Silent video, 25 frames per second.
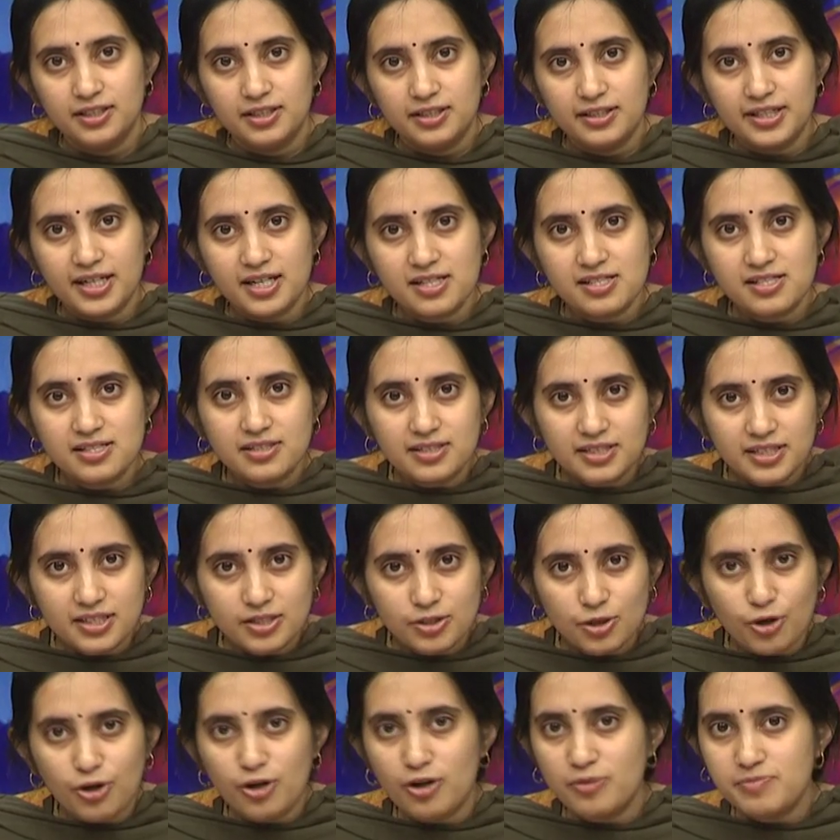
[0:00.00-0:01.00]
There are certain
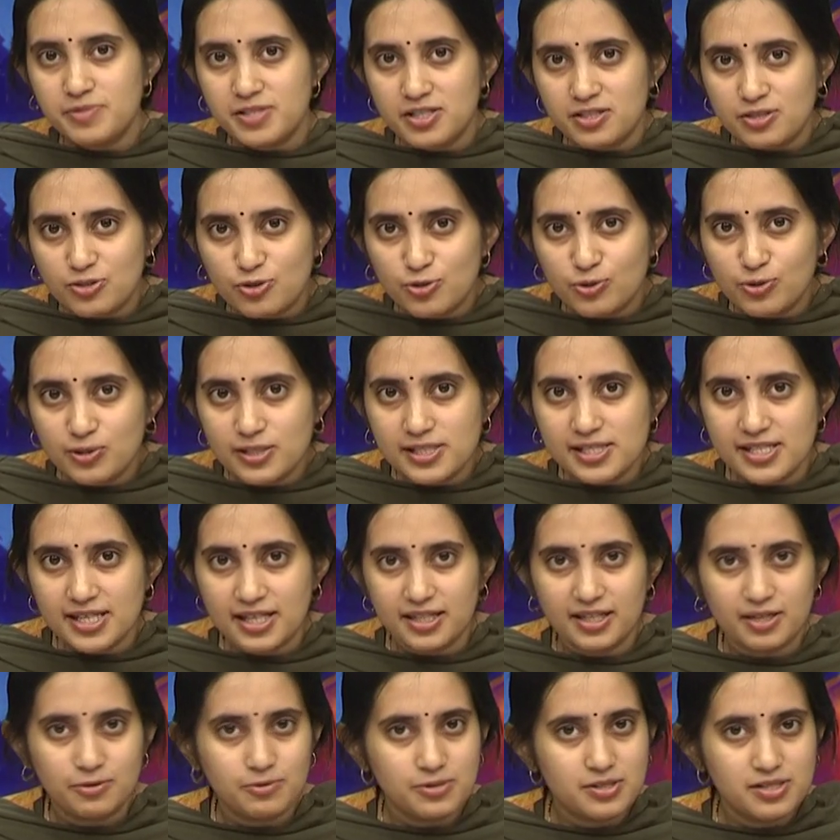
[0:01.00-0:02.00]
norms and rules
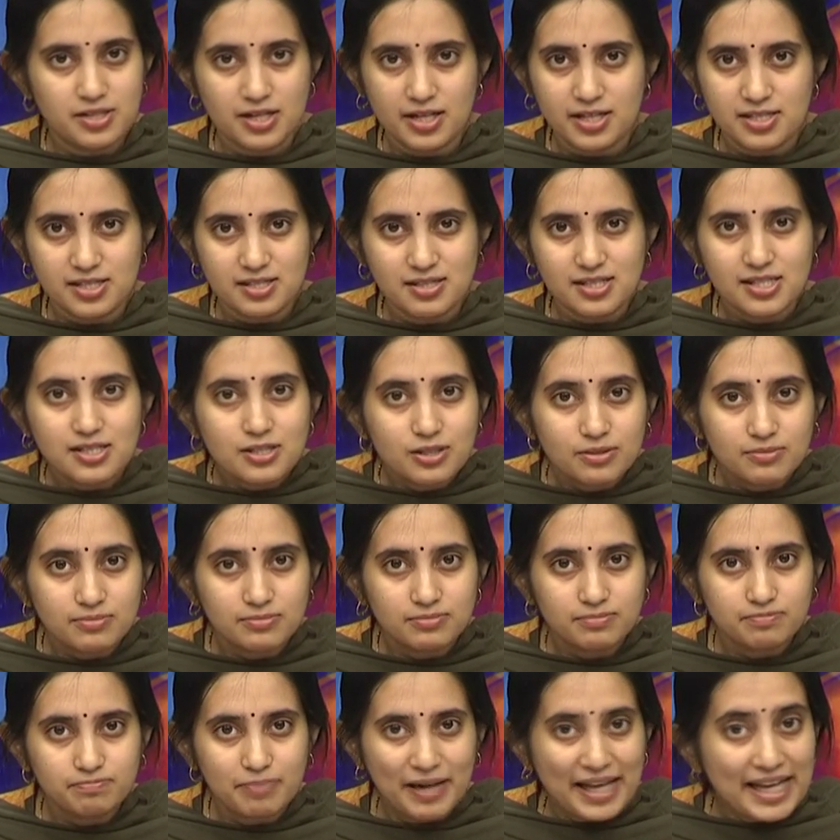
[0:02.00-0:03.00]
and I would say it's just
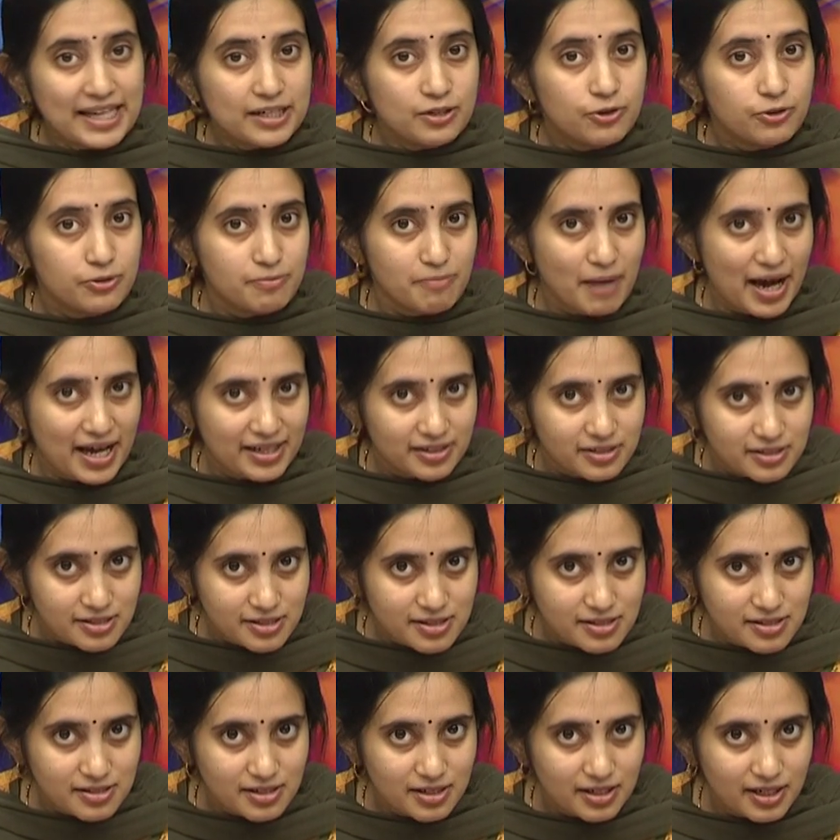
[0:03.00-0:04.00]
plain good
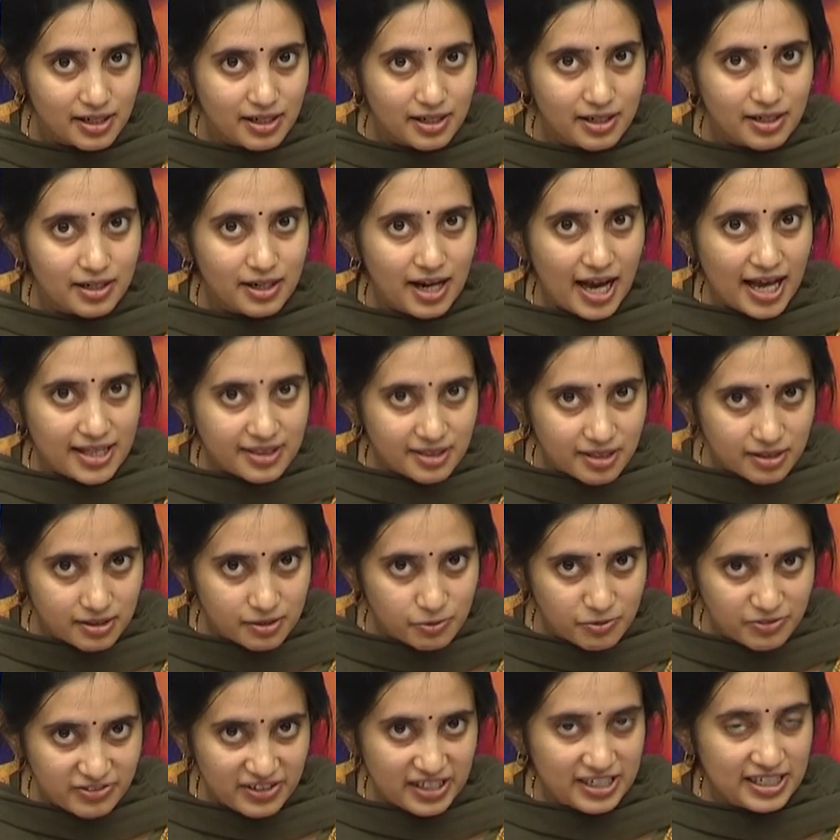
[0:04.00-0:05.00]
manners at the
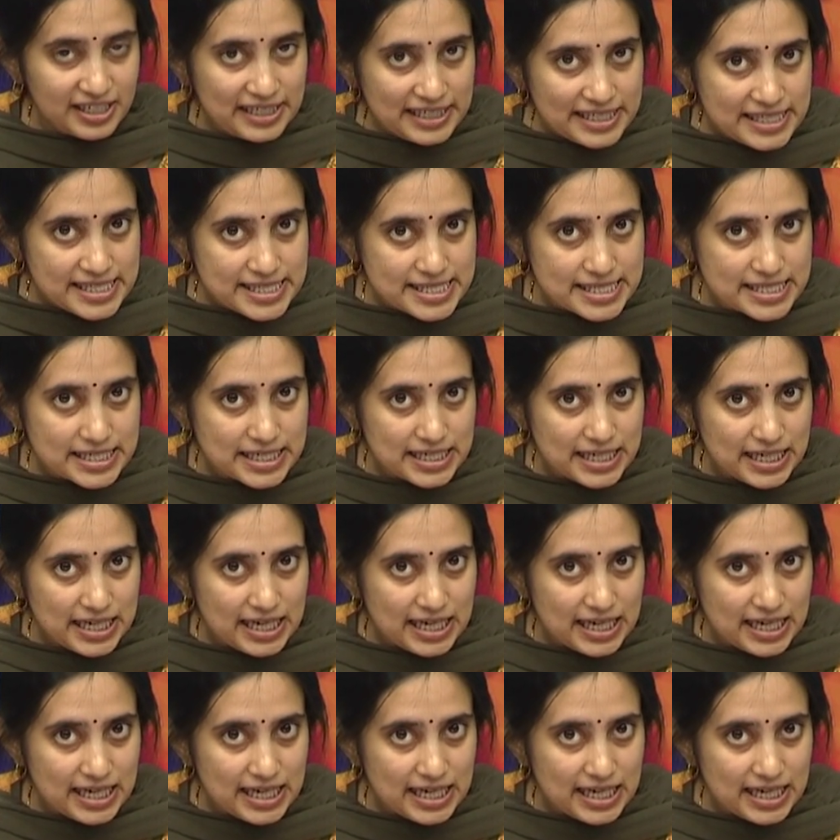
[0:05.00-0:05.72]
very least.